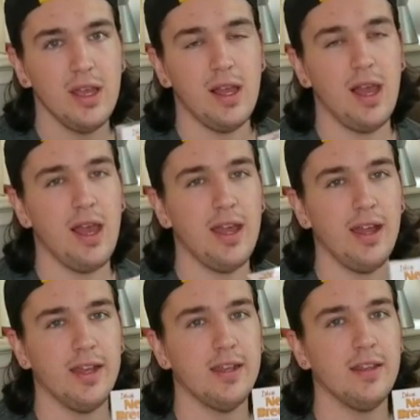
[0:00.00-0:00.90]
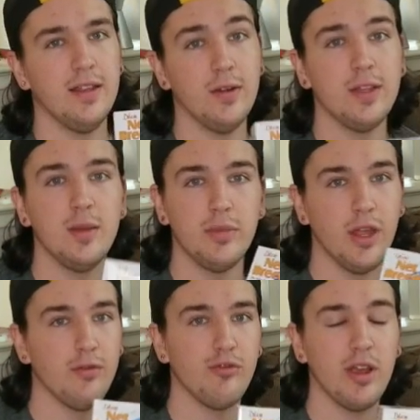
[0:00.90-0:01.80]
and it'll keep their
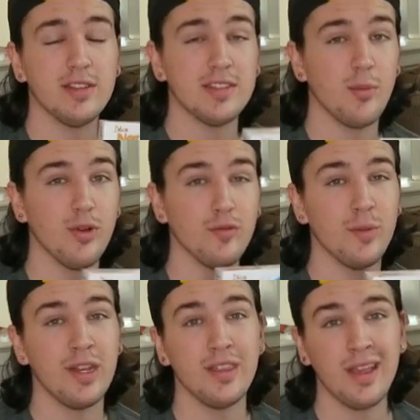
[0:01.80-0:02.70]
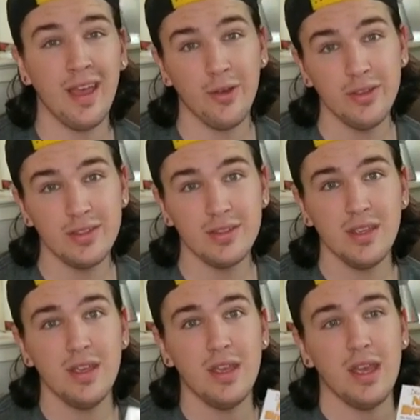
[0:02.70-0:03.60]
fry separate from anything else.
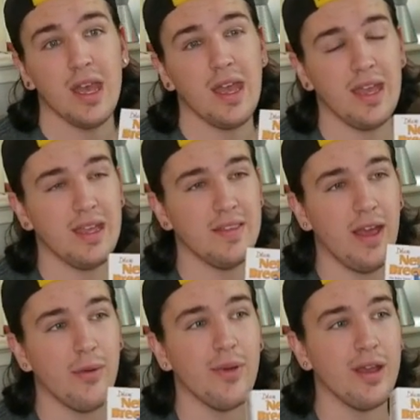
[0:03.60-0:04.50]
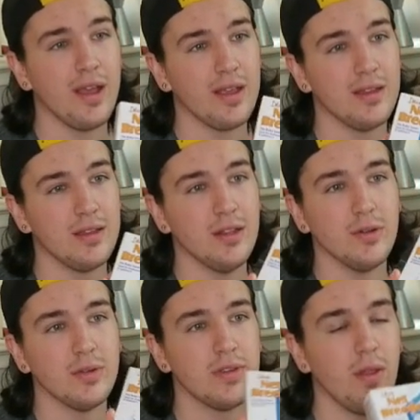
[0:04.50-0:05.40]
And that way I can, you know,
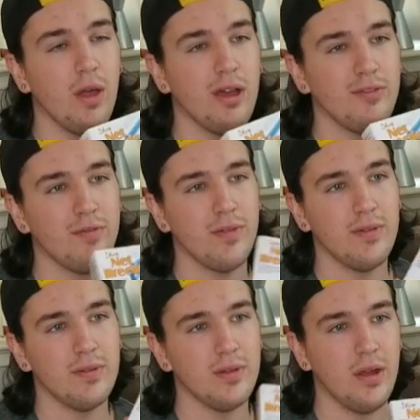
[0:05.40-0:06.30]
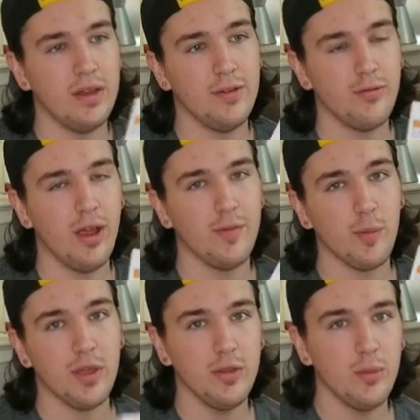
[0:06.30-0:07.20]
sell off any fry from
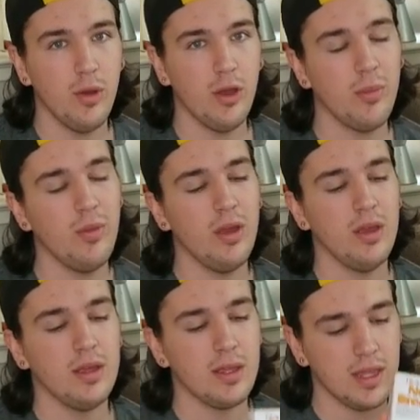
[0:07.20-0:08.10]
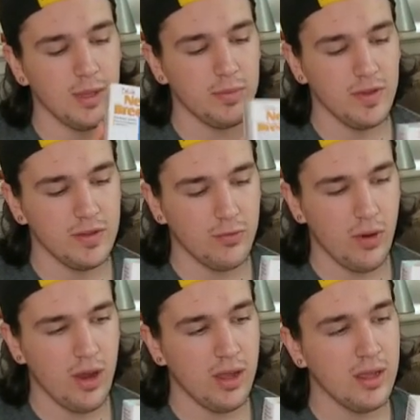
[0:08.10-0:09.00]
the other mom, keep these
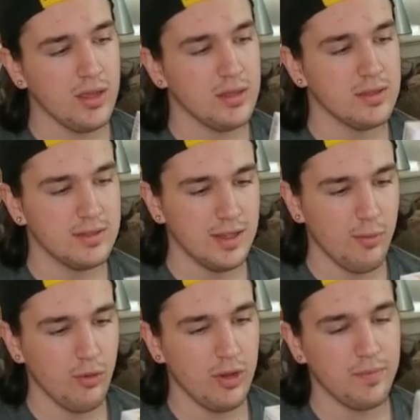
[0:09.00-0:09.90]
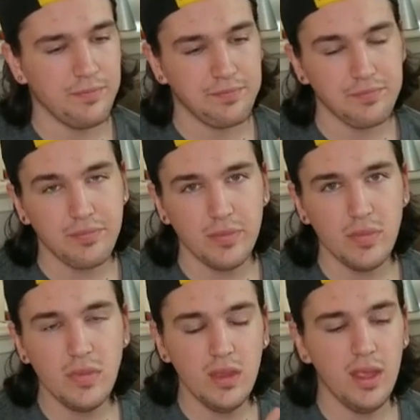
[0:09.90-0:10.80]
fry separate,
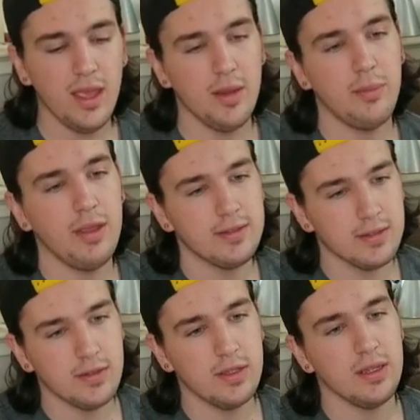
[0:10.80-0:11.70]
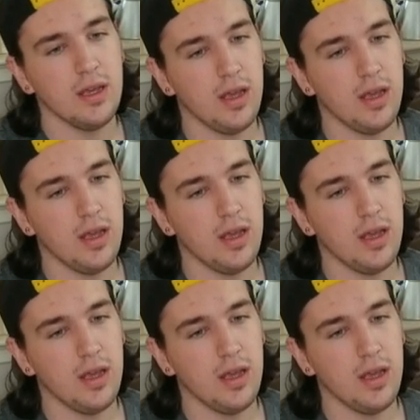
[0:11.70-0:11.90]
and basically